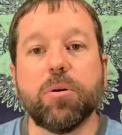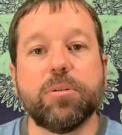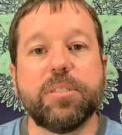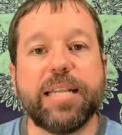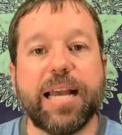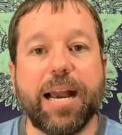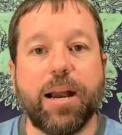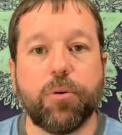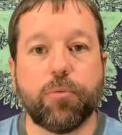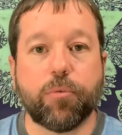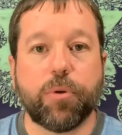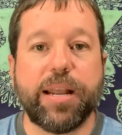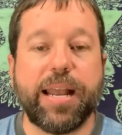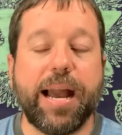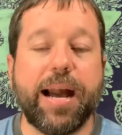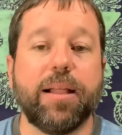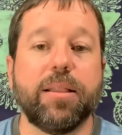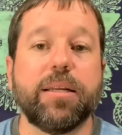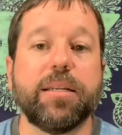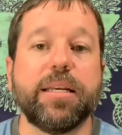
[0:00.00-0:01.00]
down
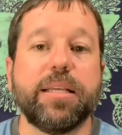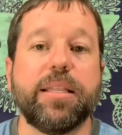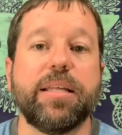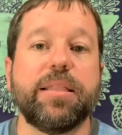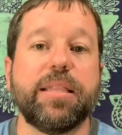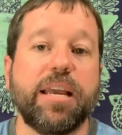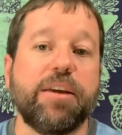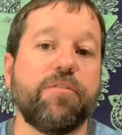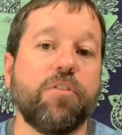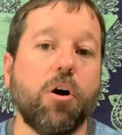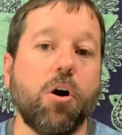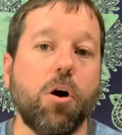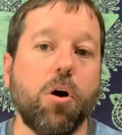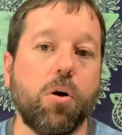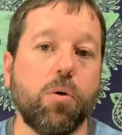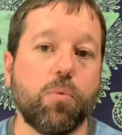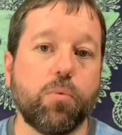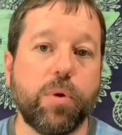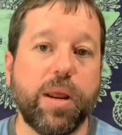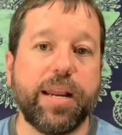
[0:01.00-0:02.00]
reality that they've
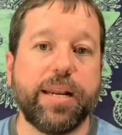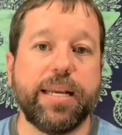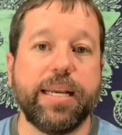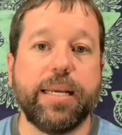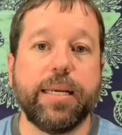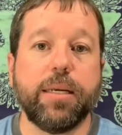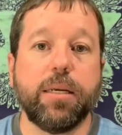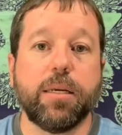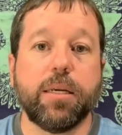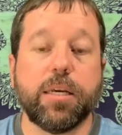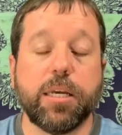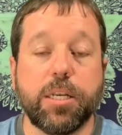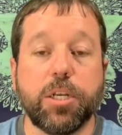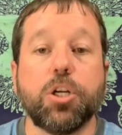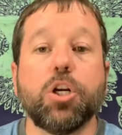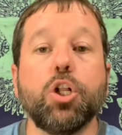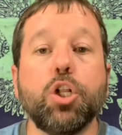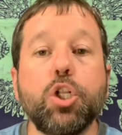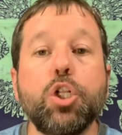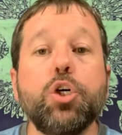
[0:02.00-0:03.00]
already
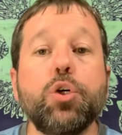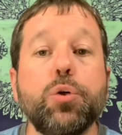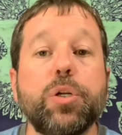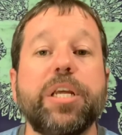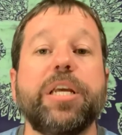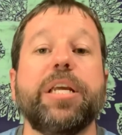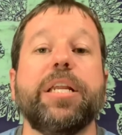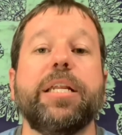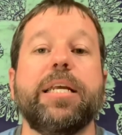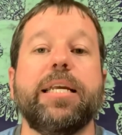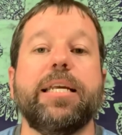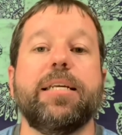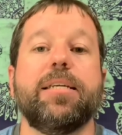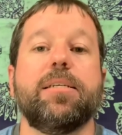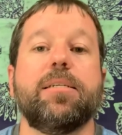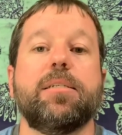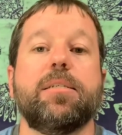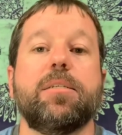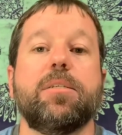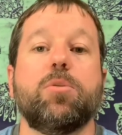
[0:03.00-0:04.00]
concluded
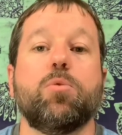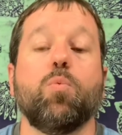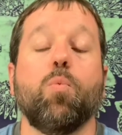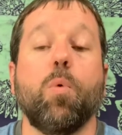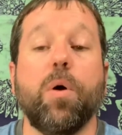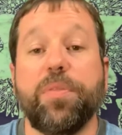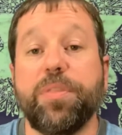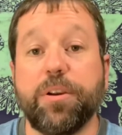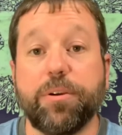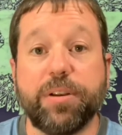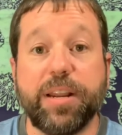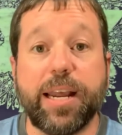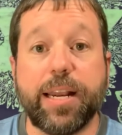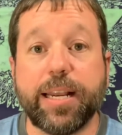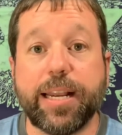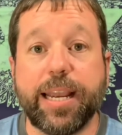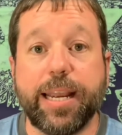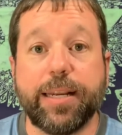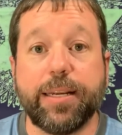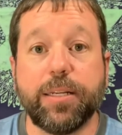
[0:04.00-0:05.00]
is what they're
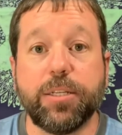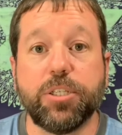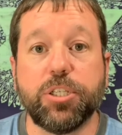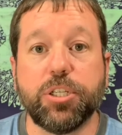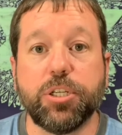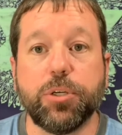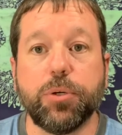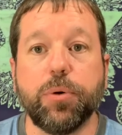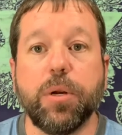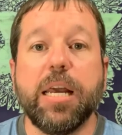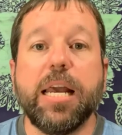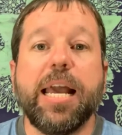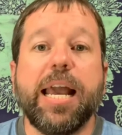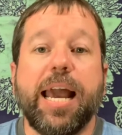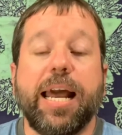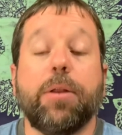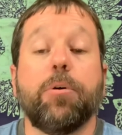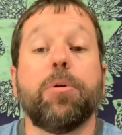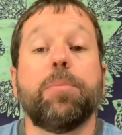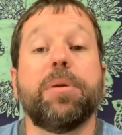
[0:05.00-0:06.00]
dedicated to.
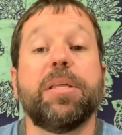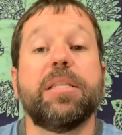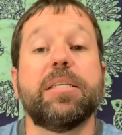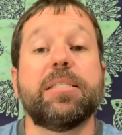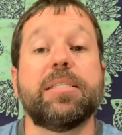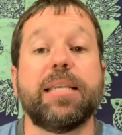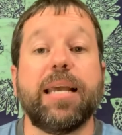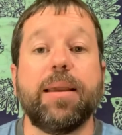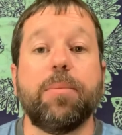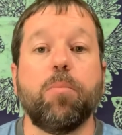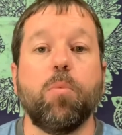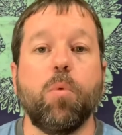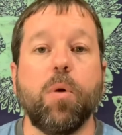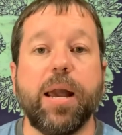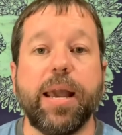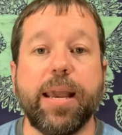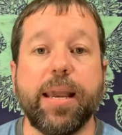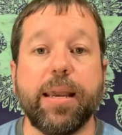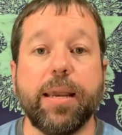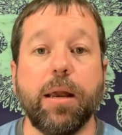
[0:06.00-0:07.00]
And it would be the same
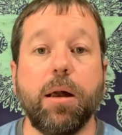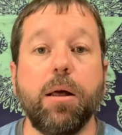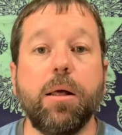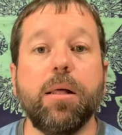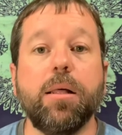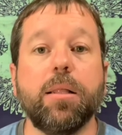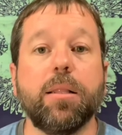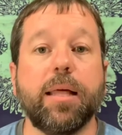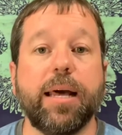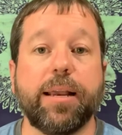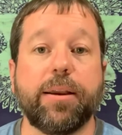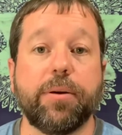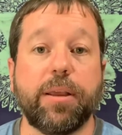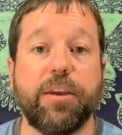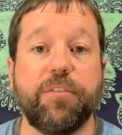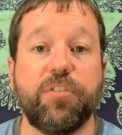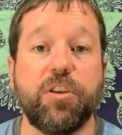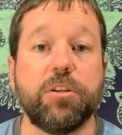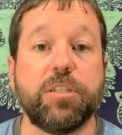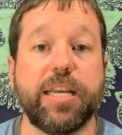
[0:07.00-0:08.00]
way, like
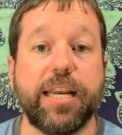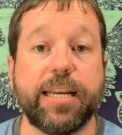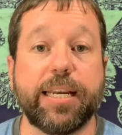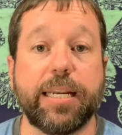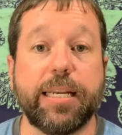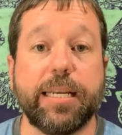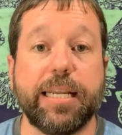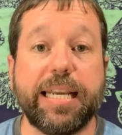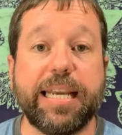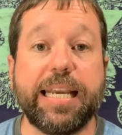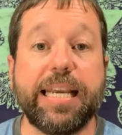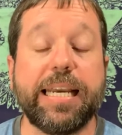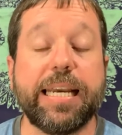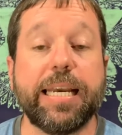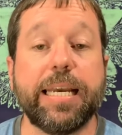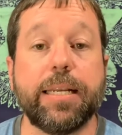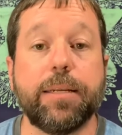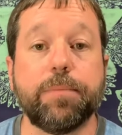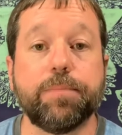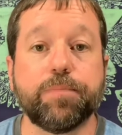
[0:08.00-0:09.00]
if you take an
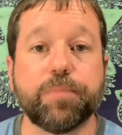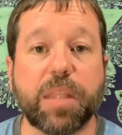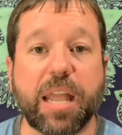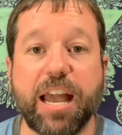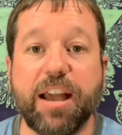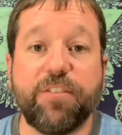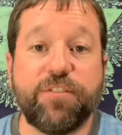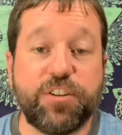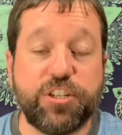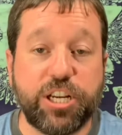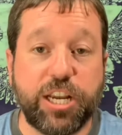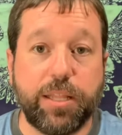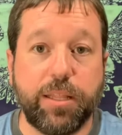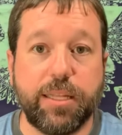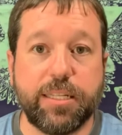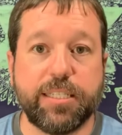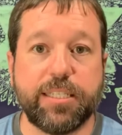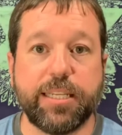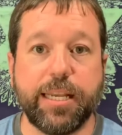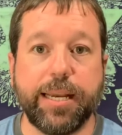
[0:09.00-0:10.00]
ENFJ,
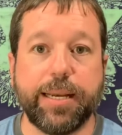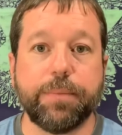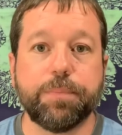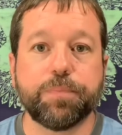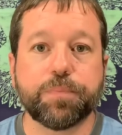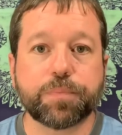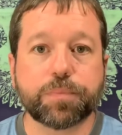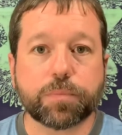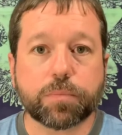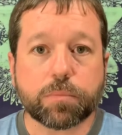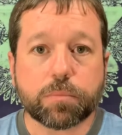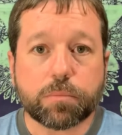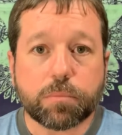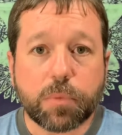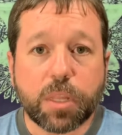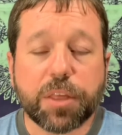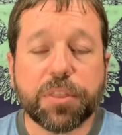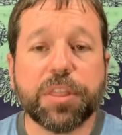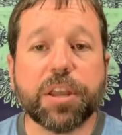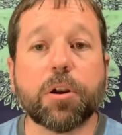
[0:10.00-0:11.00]
let's say.
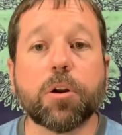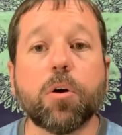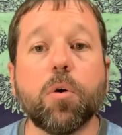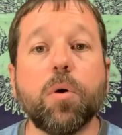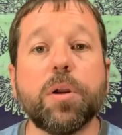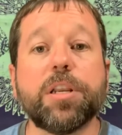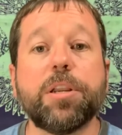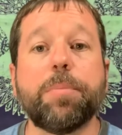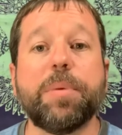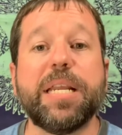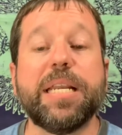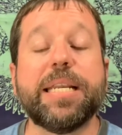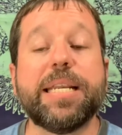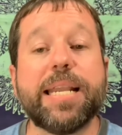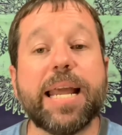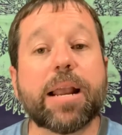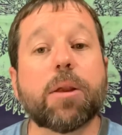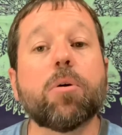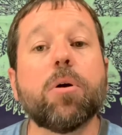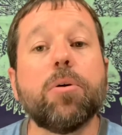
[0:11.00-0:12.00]
They're going to be
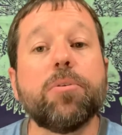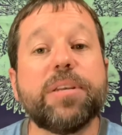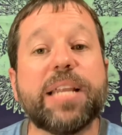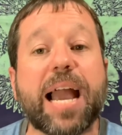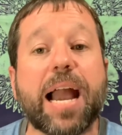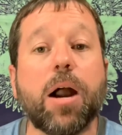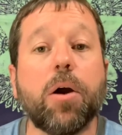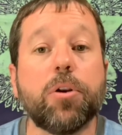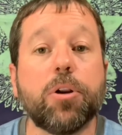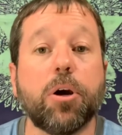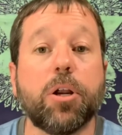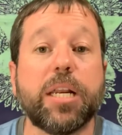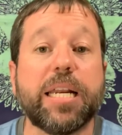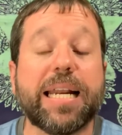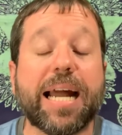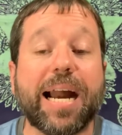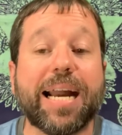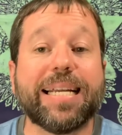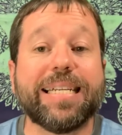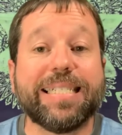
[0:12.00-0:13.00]
narrowed down on an
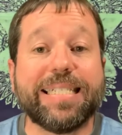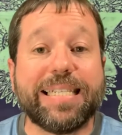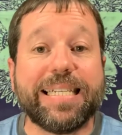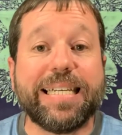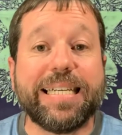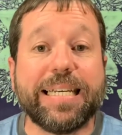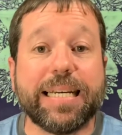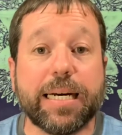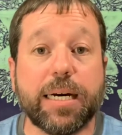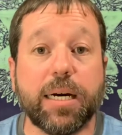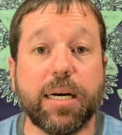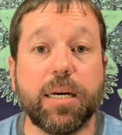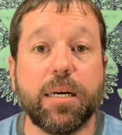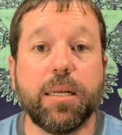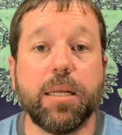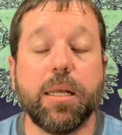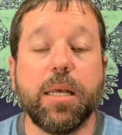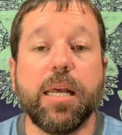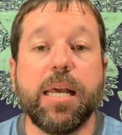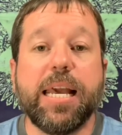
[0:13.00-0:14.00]
idea
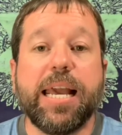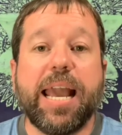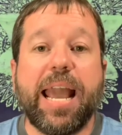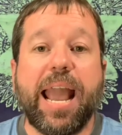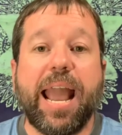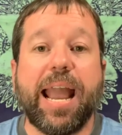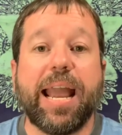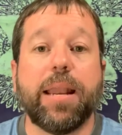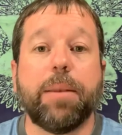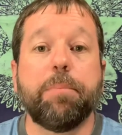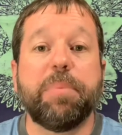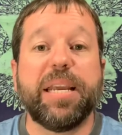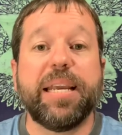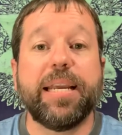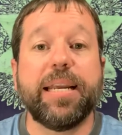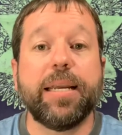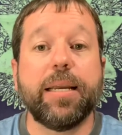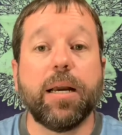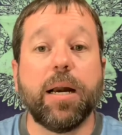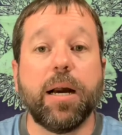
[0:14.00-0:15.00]
and be